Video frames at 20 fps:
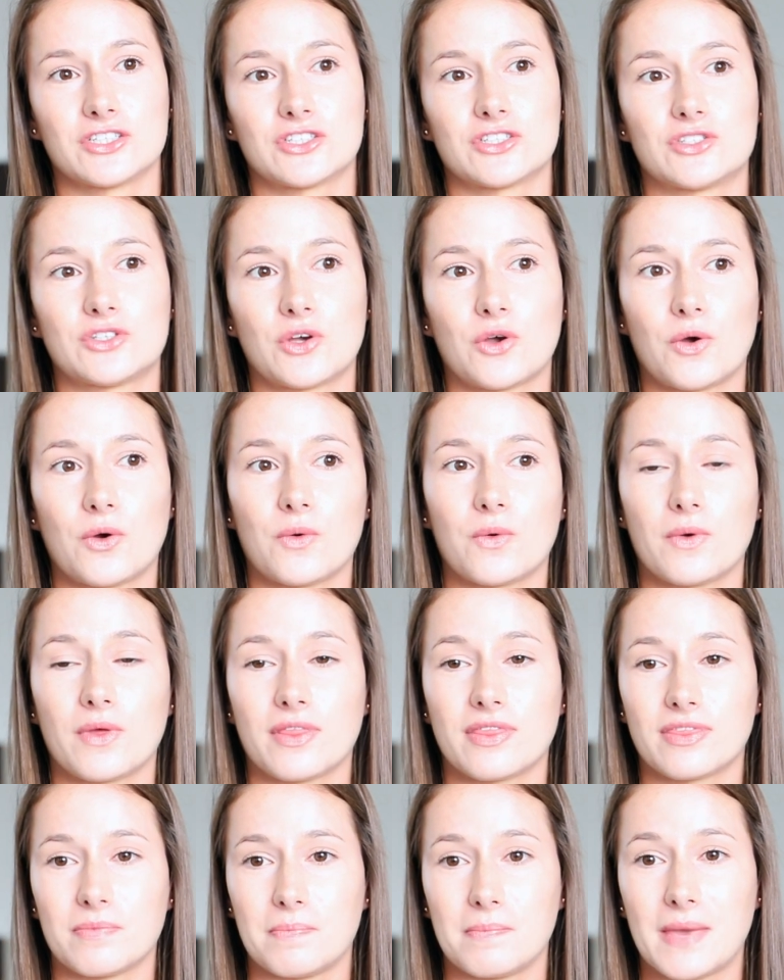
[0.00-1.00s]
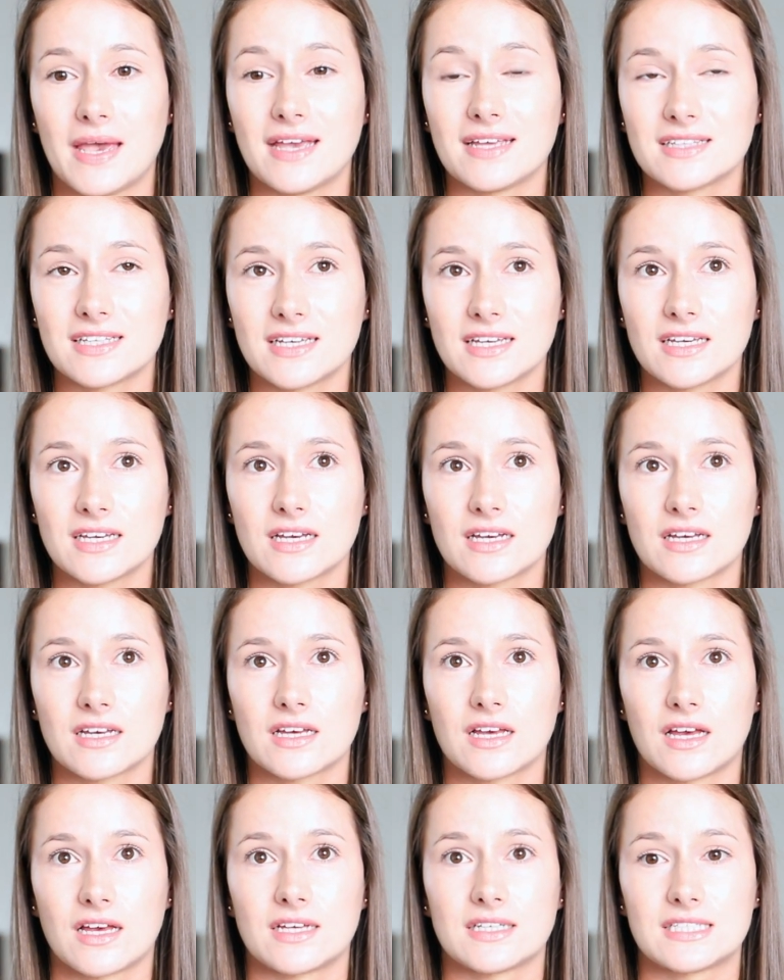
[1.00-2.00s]
So mainly
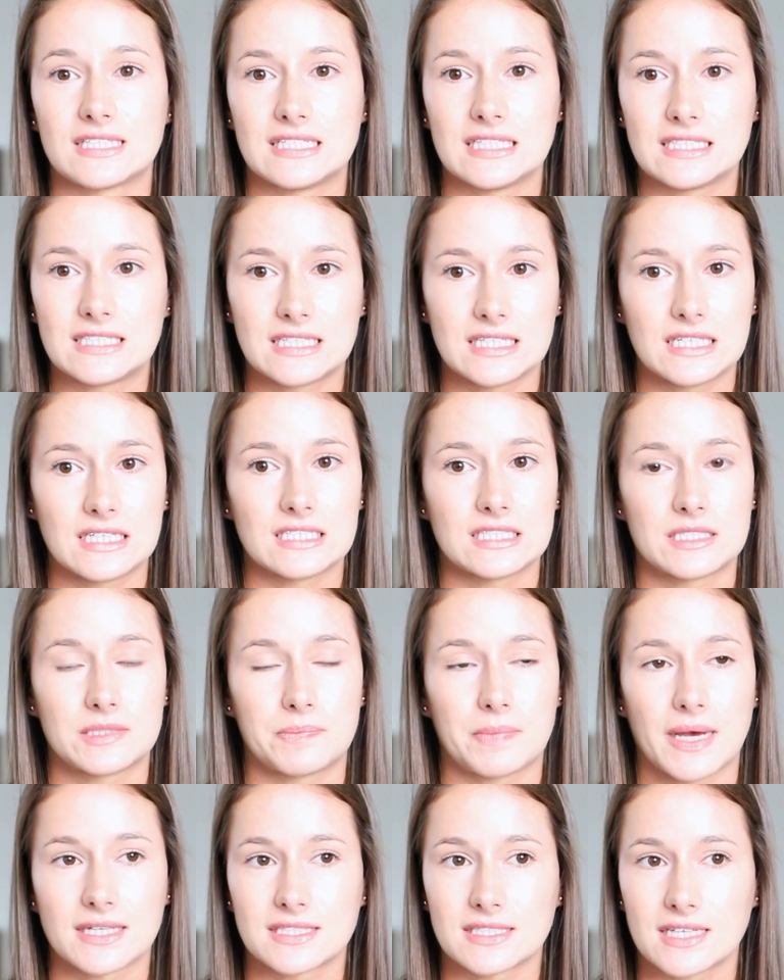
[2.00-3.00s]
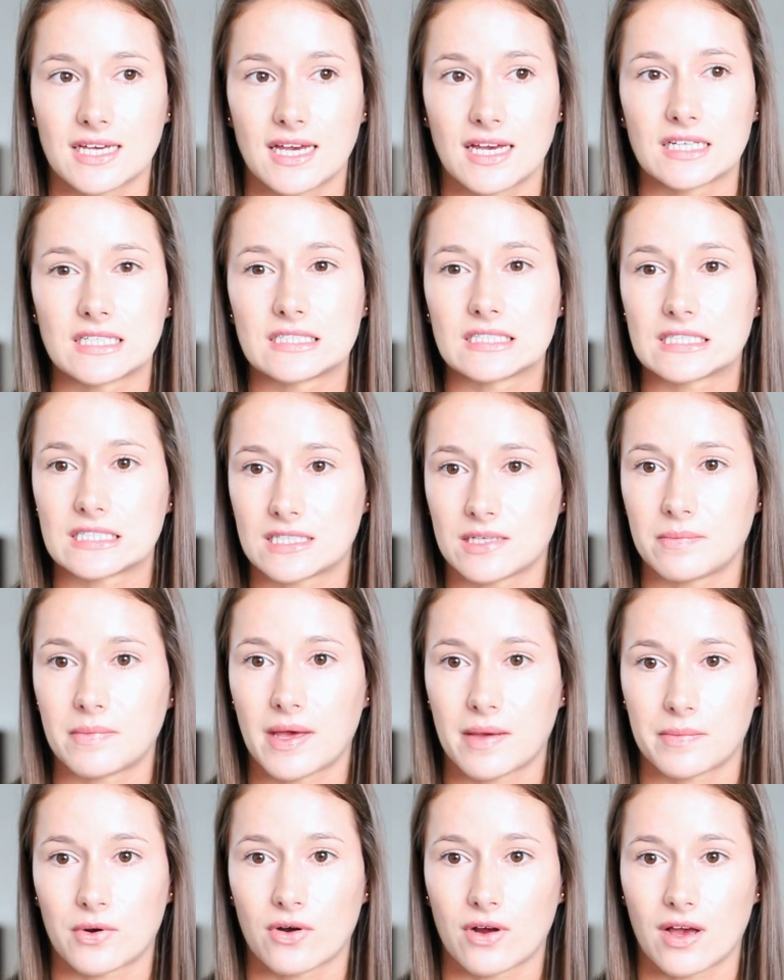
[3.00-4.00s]
uh, CTs, PET scans, some
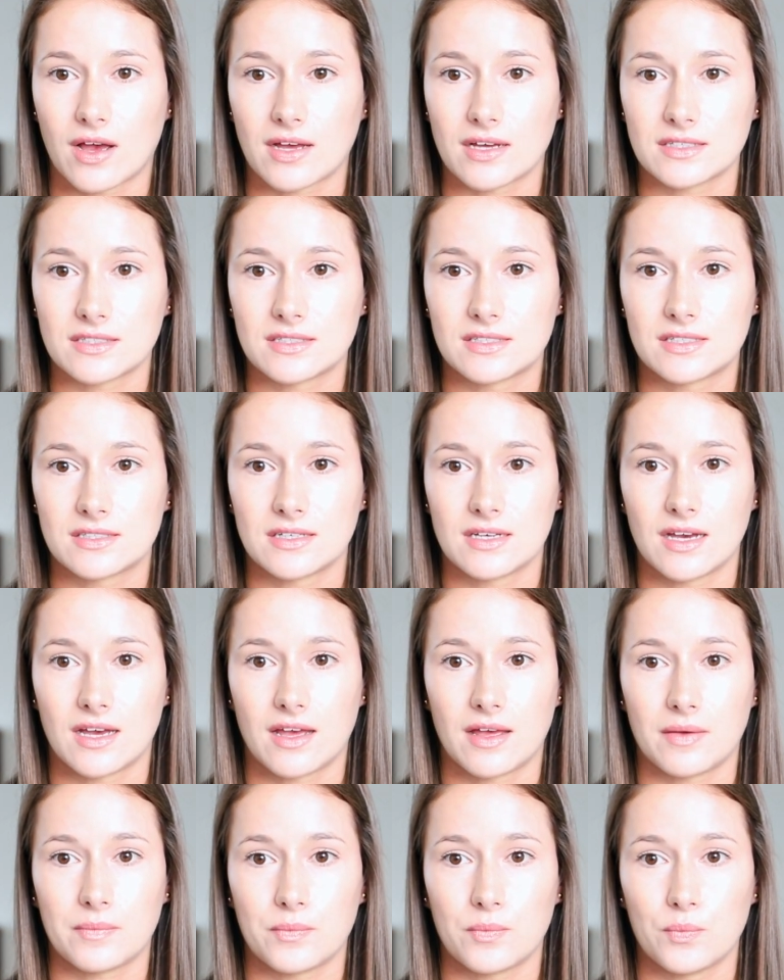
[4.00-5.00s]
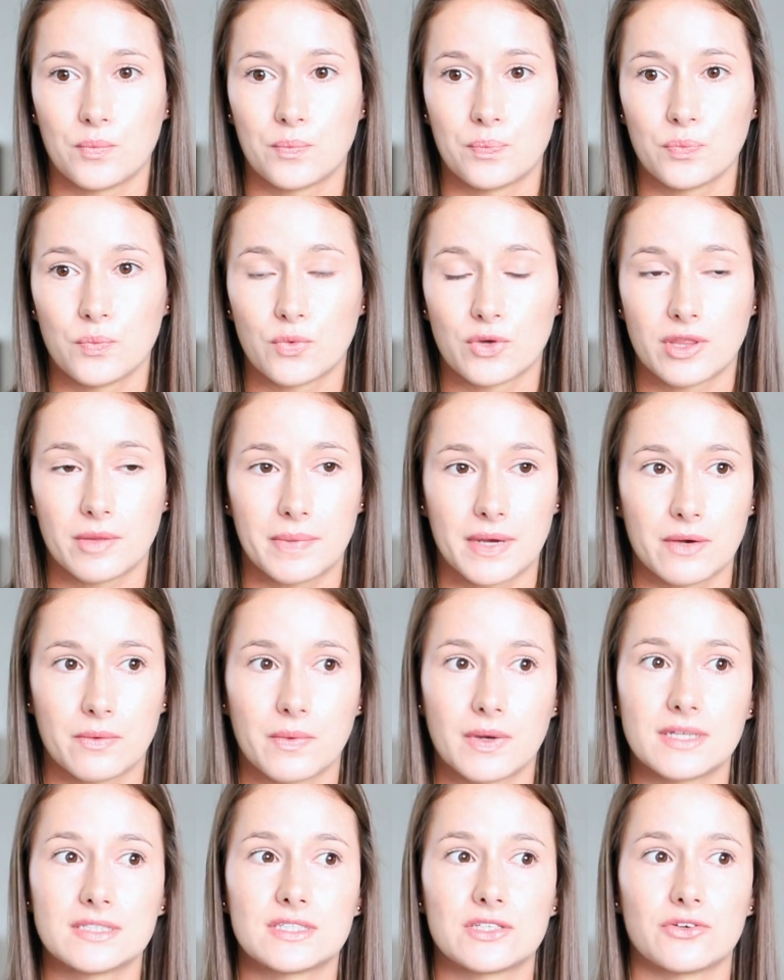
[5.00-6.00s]
MRIs um, were the big
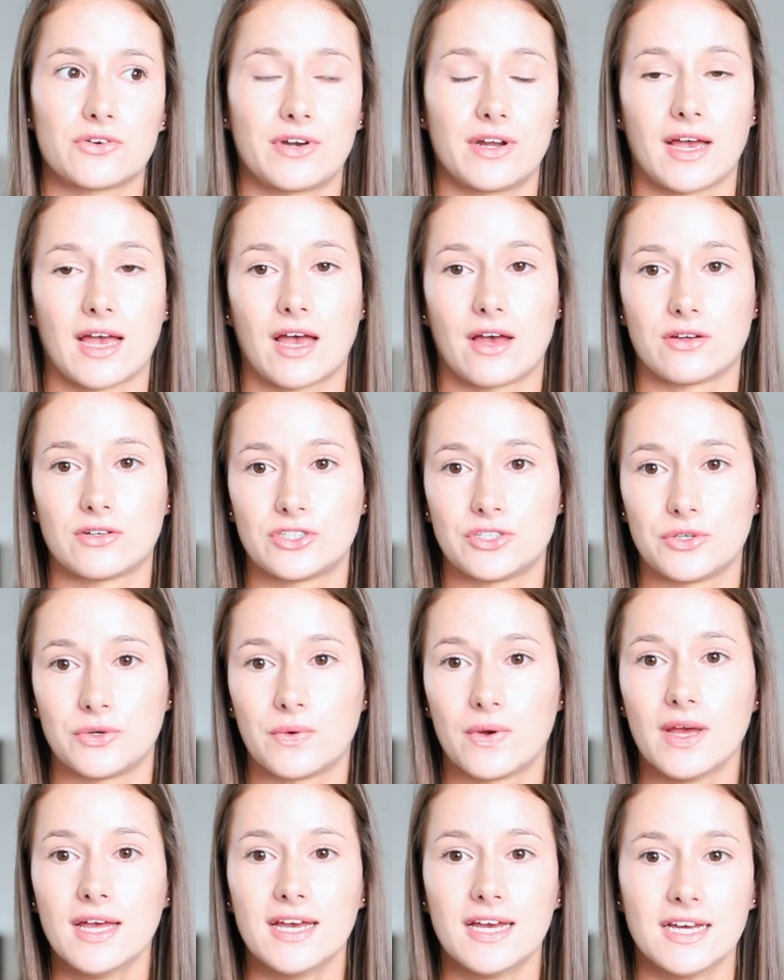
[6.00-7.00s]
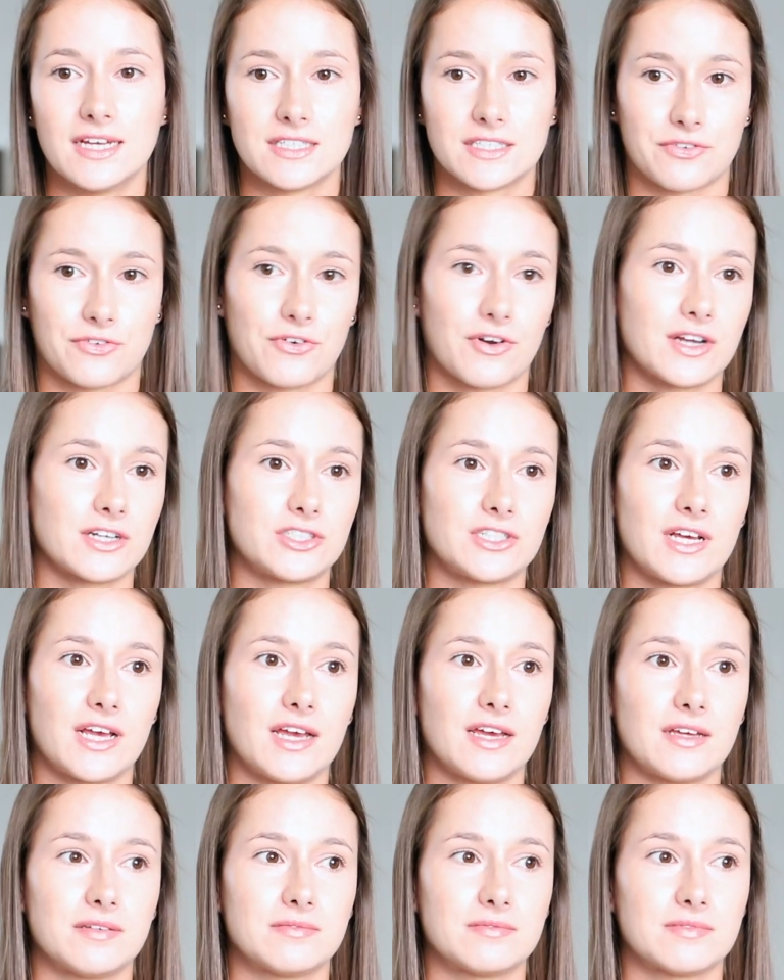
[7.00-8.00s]
ones, learning how to
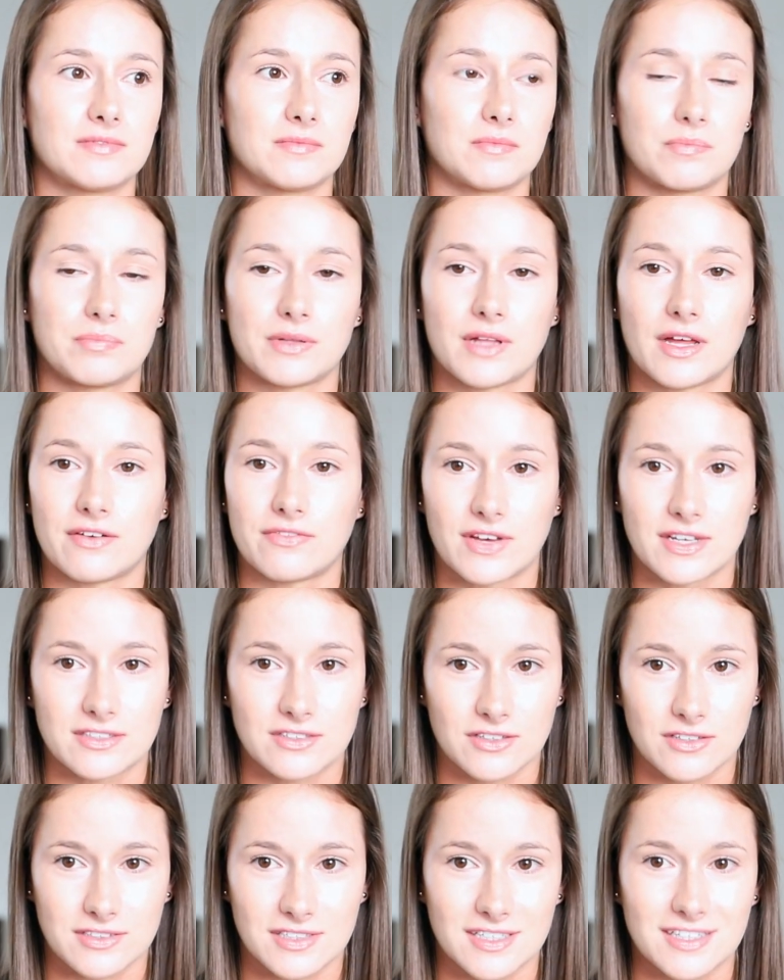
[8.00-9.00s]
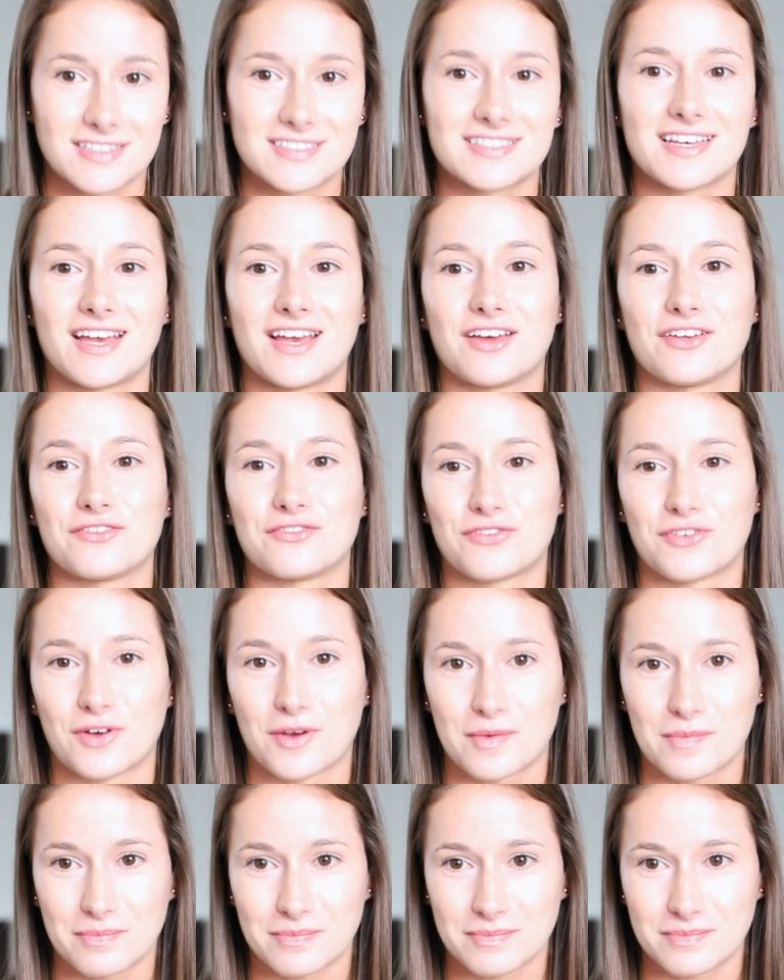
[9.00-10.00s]
differentiate blood vessels in a scan
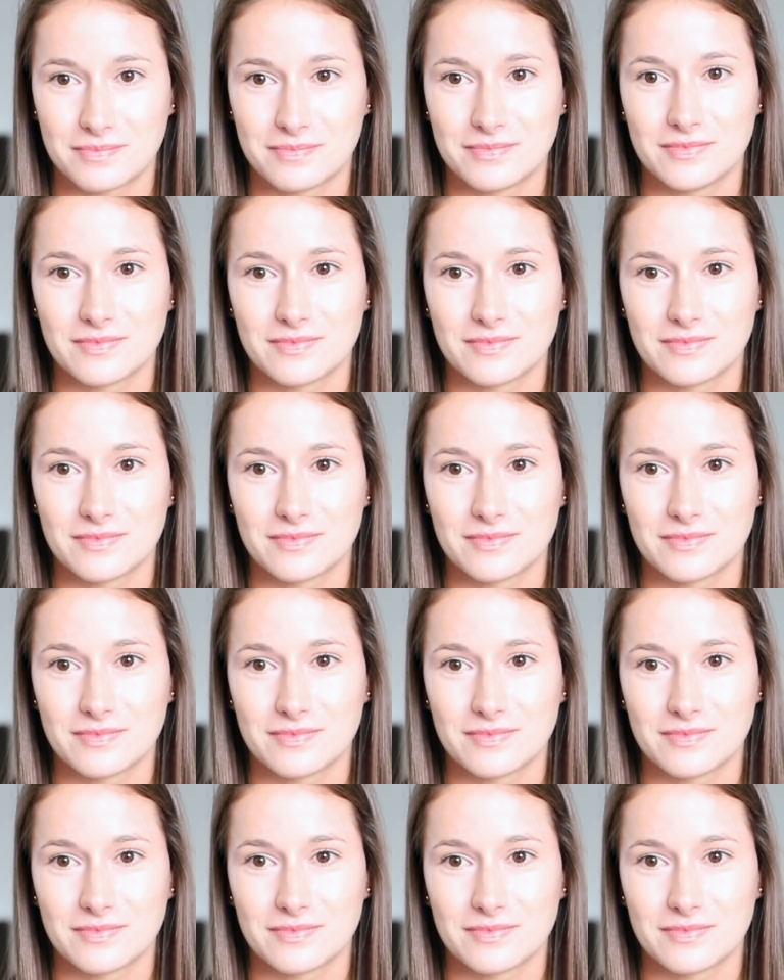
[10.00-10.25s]
from